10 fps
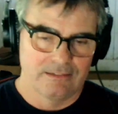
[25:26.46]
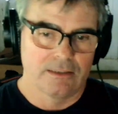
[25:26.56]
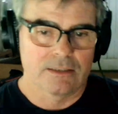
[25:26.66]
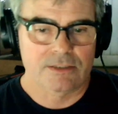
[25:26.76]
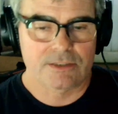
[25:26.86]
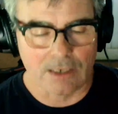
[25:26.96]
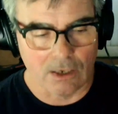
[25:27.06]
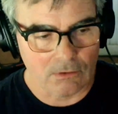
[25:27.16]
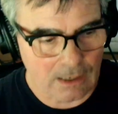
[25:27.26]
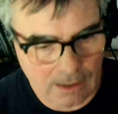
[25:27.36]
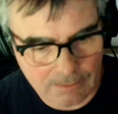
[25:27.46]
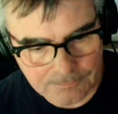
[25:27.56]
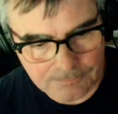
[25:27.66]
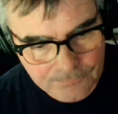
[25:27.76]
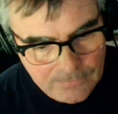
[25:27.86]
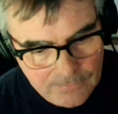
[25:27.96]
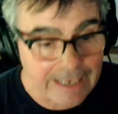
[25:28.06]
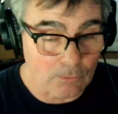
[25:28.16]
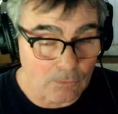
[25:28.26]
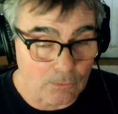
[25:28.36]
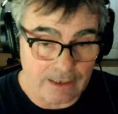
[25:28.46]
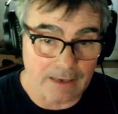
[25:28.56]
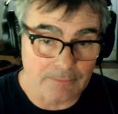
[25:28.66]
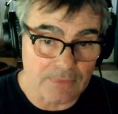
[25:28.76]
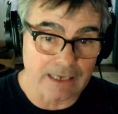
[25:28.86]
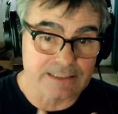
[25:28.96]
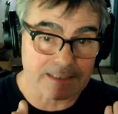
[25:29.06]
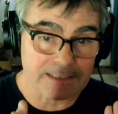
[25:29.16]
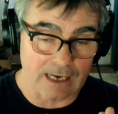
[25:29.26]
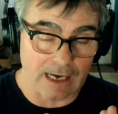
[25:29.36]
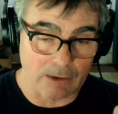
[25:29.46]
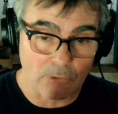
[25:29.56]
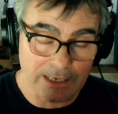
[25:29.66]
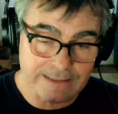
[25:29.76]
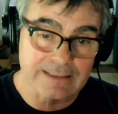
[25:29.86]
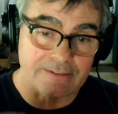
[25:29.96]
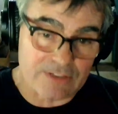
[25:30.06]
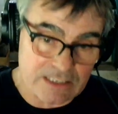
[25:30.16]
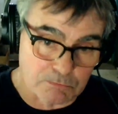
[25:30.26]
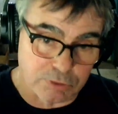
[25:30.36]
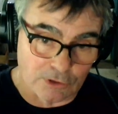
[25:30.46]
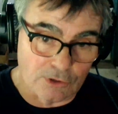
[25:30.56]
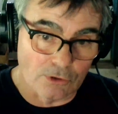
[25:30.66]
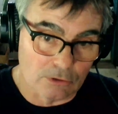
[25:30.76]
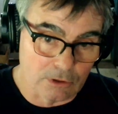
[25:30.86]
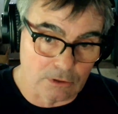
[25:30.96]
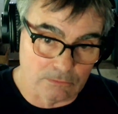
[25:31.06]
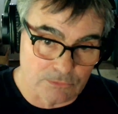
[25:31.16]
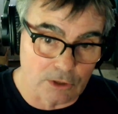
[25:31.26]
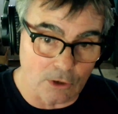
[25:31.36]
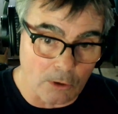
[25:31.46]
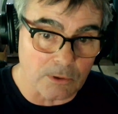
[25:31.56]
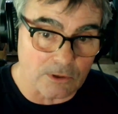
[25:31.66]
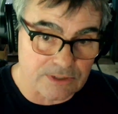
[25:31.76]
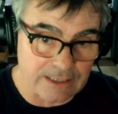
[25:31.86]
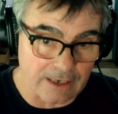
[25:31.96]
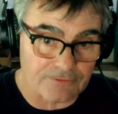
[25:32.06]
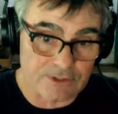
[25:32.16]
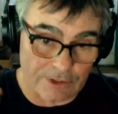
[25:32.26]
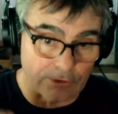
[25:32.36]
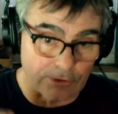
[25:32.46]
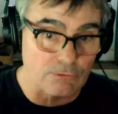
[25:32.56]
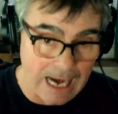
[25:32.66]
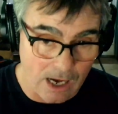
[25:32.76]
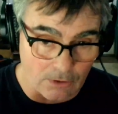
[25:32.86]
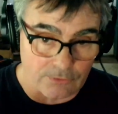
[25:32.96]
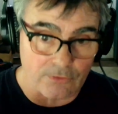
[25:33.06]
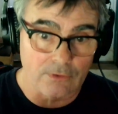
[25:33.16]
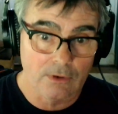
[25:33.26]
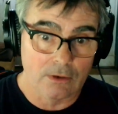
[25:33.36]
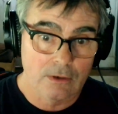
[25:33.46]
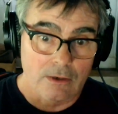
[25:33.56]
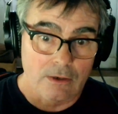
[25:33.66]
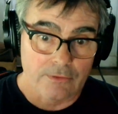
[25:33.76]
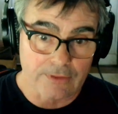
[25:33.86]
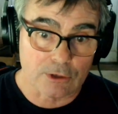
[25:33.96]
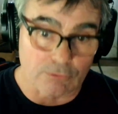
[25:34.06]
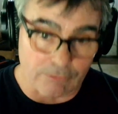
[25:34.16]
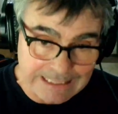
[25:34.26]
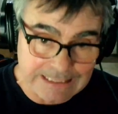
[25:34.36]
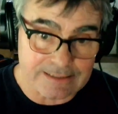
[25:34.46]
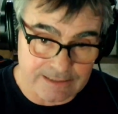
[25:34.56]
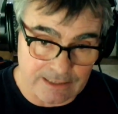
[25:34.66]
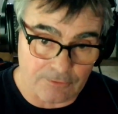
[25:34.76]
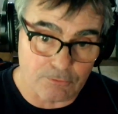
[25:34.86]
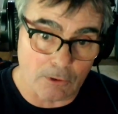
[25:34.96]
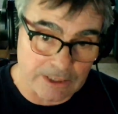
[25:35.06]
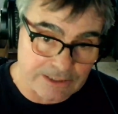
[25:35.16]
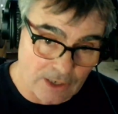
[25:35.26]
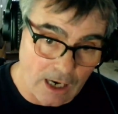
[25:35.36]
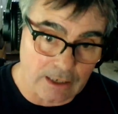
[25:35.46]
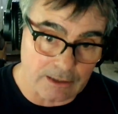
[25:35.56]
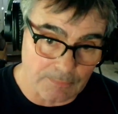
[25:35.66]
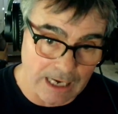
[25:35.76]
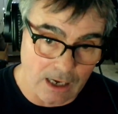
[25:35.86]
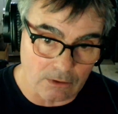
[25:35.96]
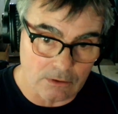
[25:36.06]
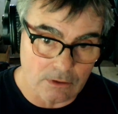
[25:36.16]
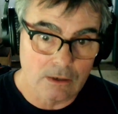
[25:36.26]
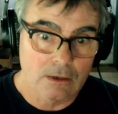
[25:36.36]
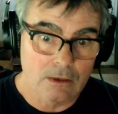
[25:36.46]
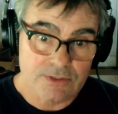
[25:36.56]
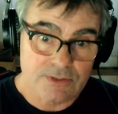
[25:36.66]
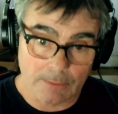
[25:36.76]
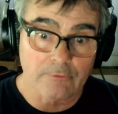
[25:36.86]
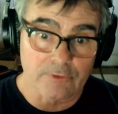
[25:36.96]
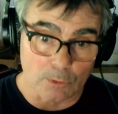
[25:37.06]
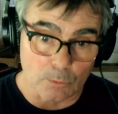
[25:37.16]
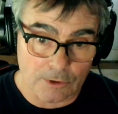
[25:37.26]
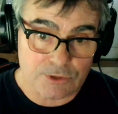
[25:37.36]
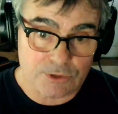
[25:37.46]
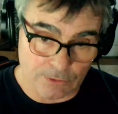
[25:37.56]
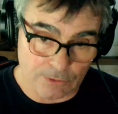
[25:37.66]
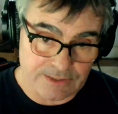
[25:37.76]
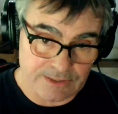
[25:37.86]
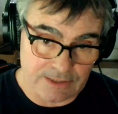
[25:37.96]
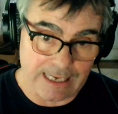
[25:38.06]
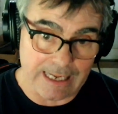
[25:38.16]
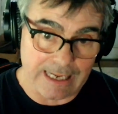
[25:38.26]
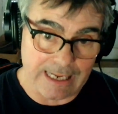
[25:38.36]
So anyway, I wanted to give this blue global stuff to ground the green stuff when we talk about some of your word choices and